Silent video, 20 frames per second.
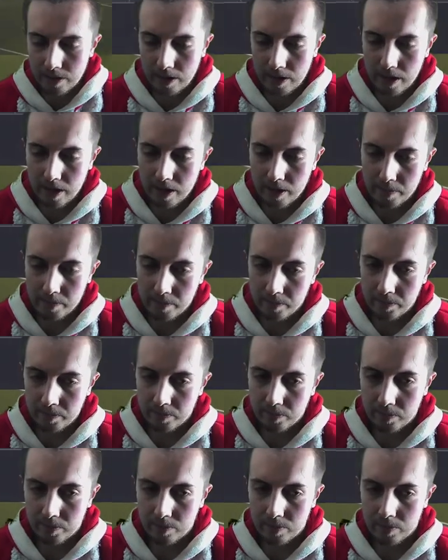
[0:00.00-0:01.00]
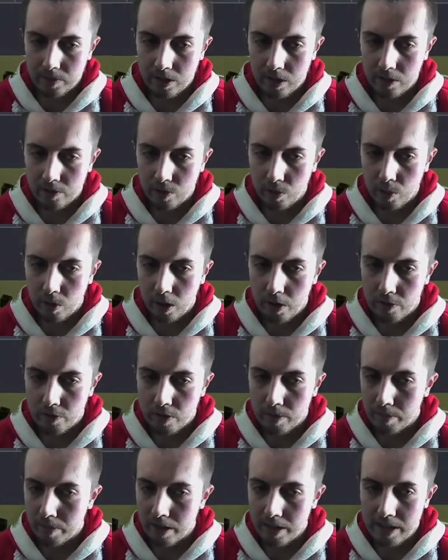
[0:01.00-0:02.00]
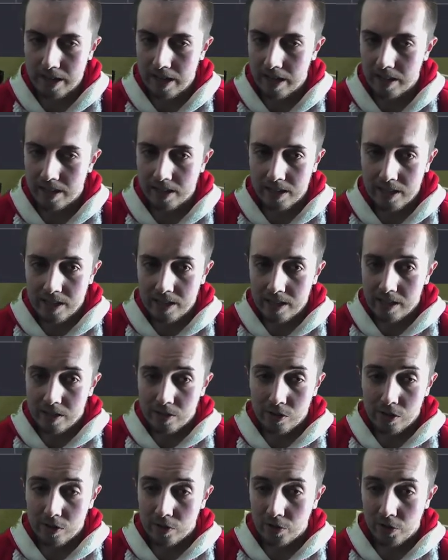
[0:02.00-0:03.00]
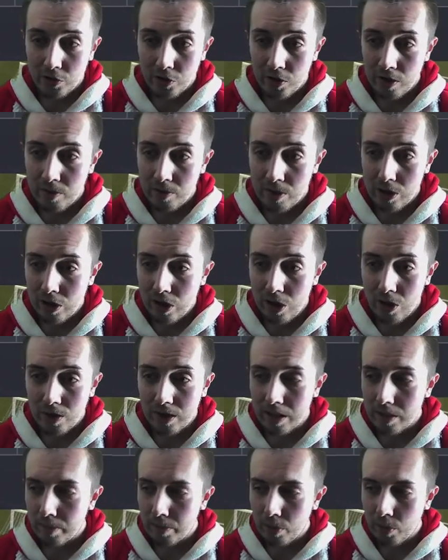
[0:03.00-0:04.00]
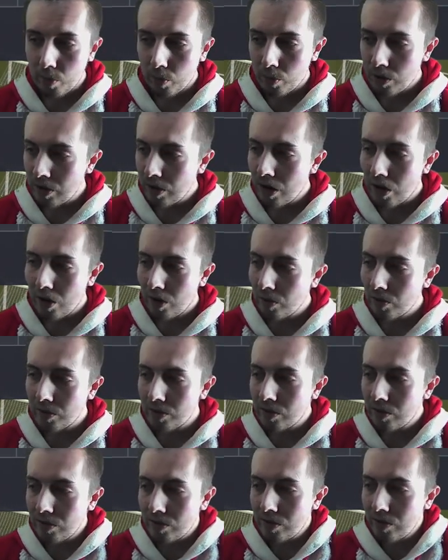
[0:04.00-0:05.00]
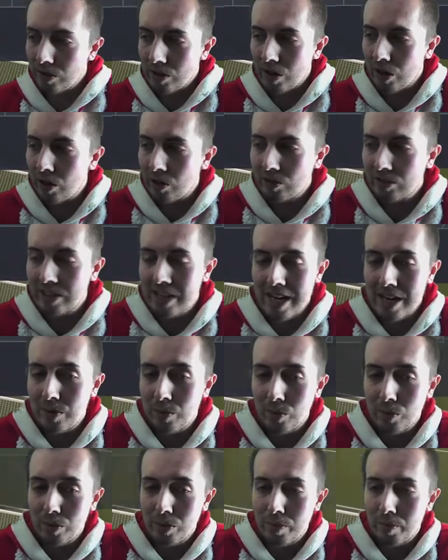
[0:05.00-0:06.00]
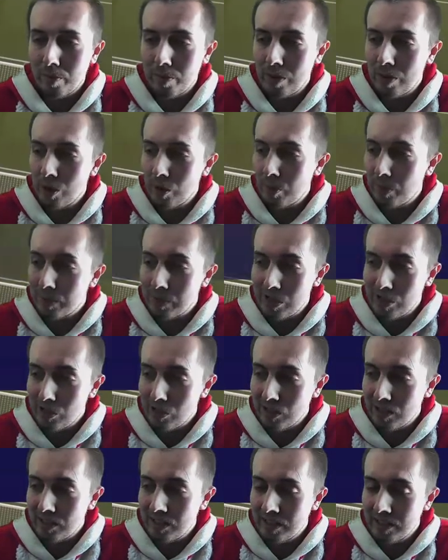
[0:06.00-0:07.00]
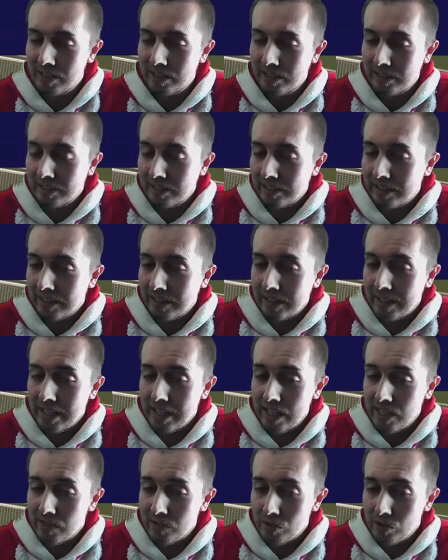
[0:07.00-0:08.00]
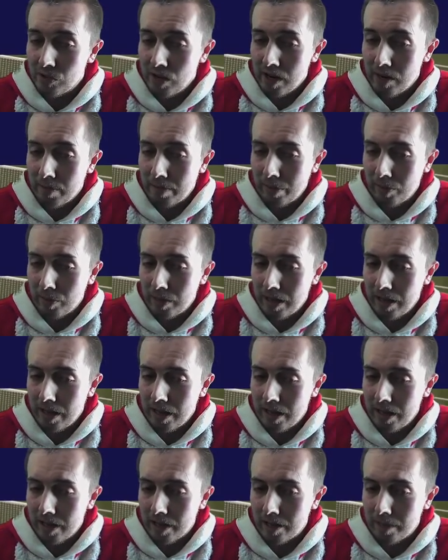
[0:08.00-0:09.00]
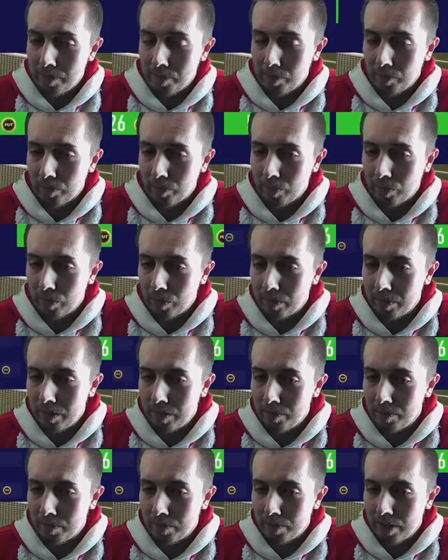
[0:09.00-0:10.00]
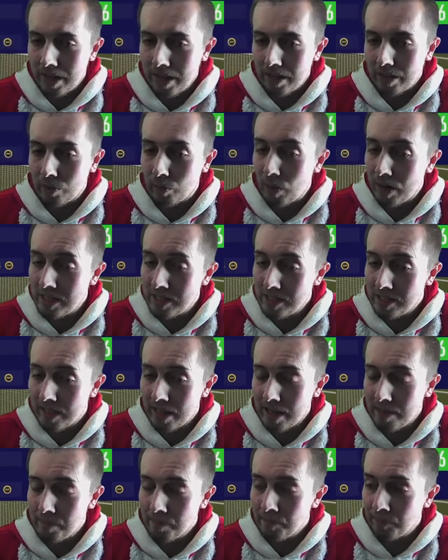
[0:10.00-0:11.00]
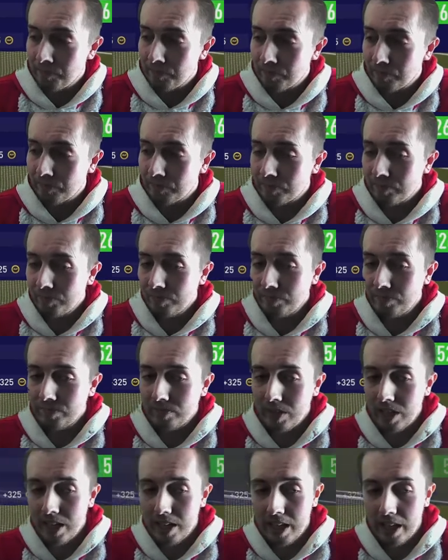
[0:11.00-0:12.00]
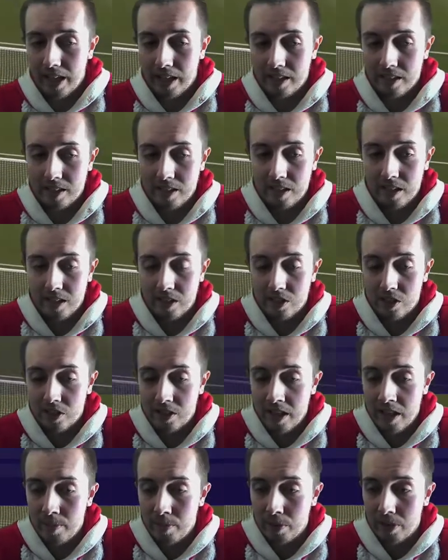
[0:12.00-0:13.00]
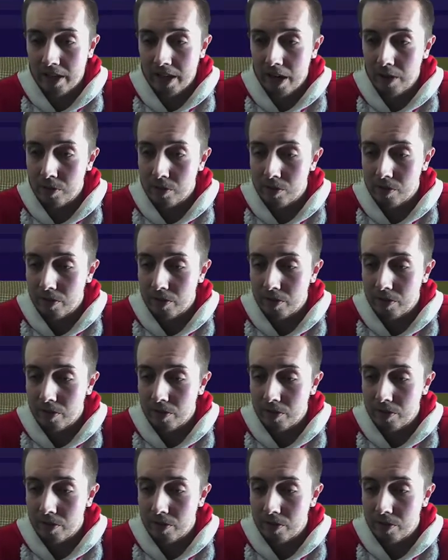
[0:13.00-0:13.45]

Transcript: Kind of all over him, but yeah, it's just frustrating when you can't get the ball, when you can't tackle the opposition. It is frustrating, but we played the waiting game and just hit him on the counter.